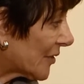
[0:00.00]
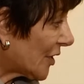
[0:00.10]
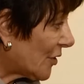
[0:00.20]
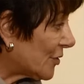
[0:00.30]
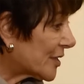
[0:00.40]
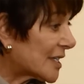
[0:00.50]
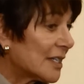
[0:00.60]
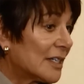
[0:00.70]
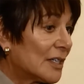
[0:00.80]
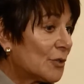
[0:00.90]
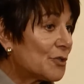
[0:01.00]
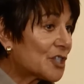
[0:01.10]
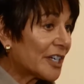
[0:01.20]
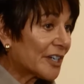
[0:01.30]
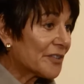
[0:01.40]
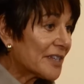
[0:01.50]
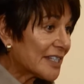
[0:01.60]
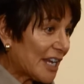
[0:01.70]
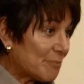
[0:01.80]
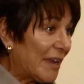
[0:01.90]
those who share the
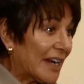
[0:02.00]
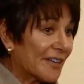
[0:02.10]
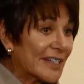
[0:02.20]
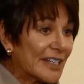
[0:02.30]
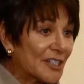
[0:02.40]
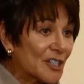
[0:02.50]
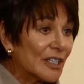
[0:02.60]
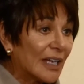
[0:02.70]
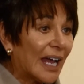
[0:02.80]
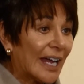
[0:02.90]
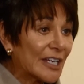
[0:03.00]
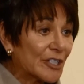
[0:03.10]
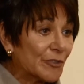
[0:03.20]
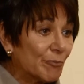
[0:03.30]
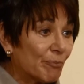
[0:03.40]
same heritage I do.